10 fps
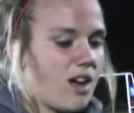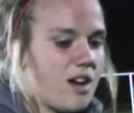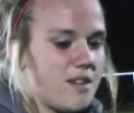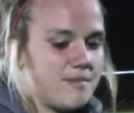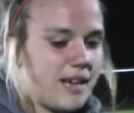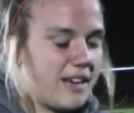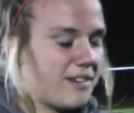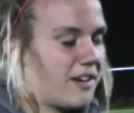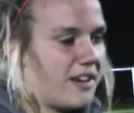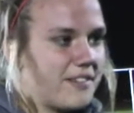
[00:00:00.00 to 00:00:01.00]
I
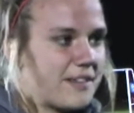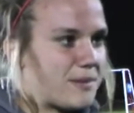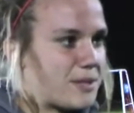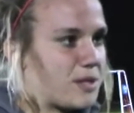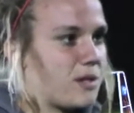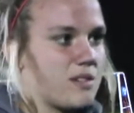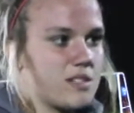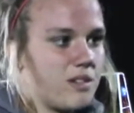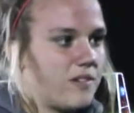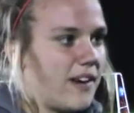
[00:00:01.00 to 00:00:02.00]
don't know. Everything was just going
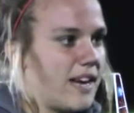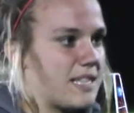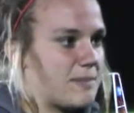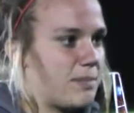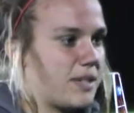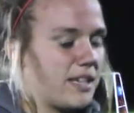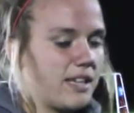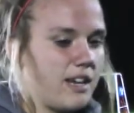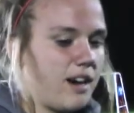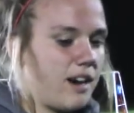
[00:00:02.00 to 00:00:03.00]
so fast,
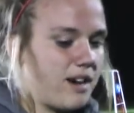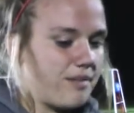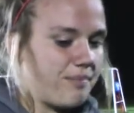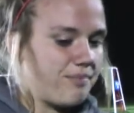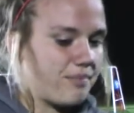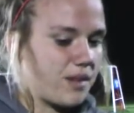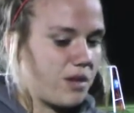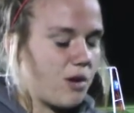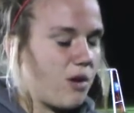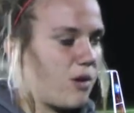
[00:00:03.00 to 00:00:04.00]
but
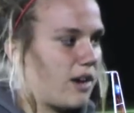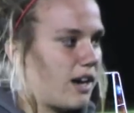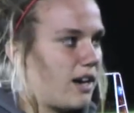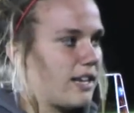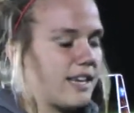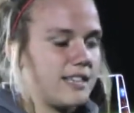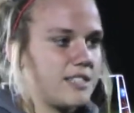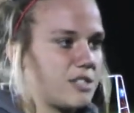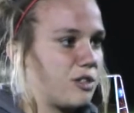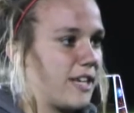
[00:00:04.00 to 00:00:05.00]

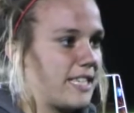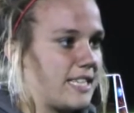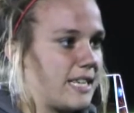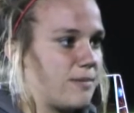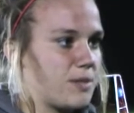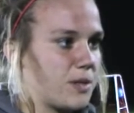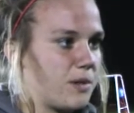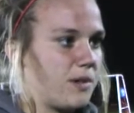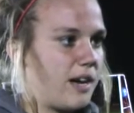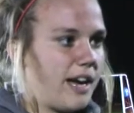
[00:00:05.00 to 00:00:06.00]
Yankton's a great team,
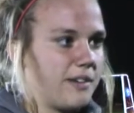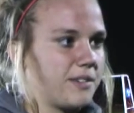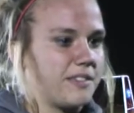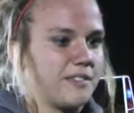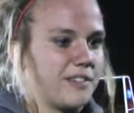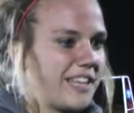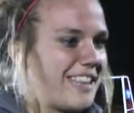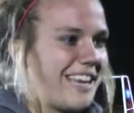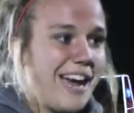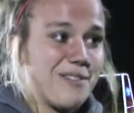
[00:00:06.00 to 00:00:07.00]
so I don't really
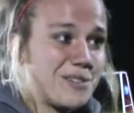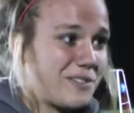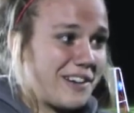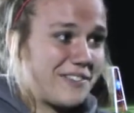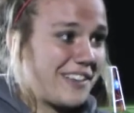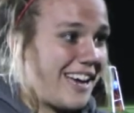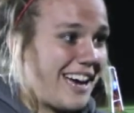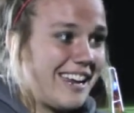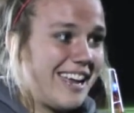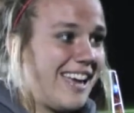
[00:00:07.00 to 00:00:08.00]
think I was ready for
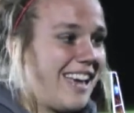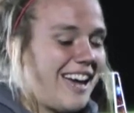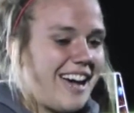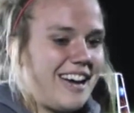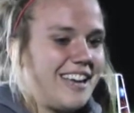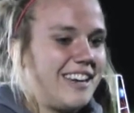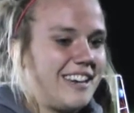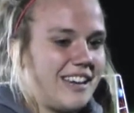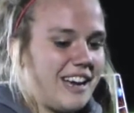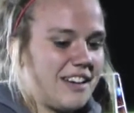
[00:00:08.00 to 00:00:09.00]
that.
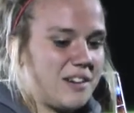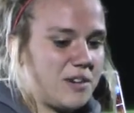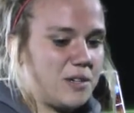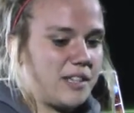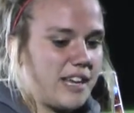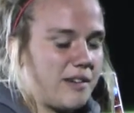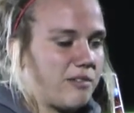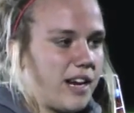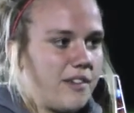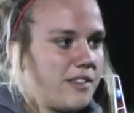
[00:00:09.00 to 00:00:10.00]
And I know, like,
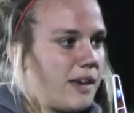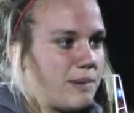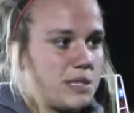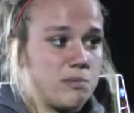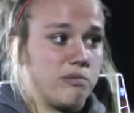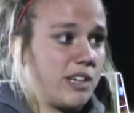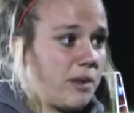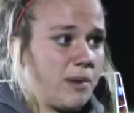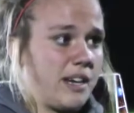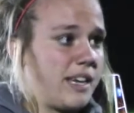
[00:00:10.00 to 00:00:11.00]
right after that, we just
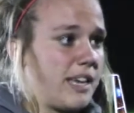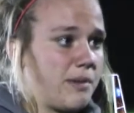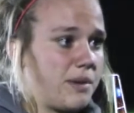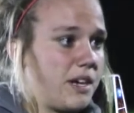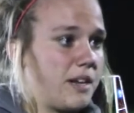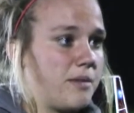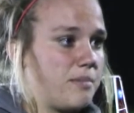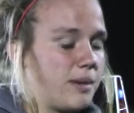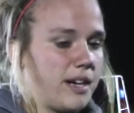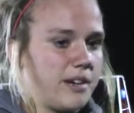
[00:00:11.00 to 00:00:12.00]
really wanted to get one on them,
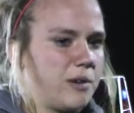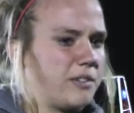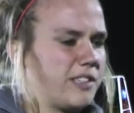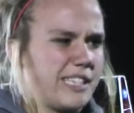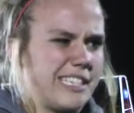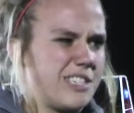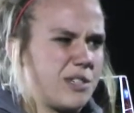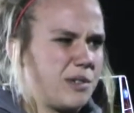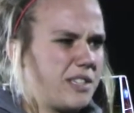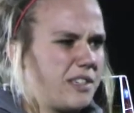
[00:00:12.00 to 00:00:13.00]
but I know it really didn't
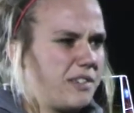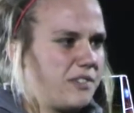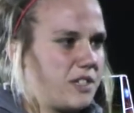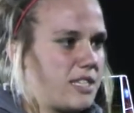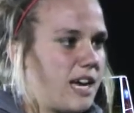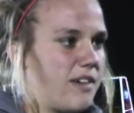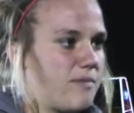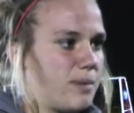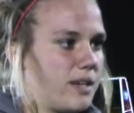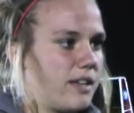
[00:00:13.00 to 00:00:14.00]
show in the first half,
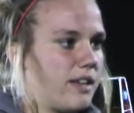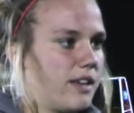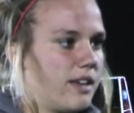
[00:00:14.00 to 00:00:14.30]
but,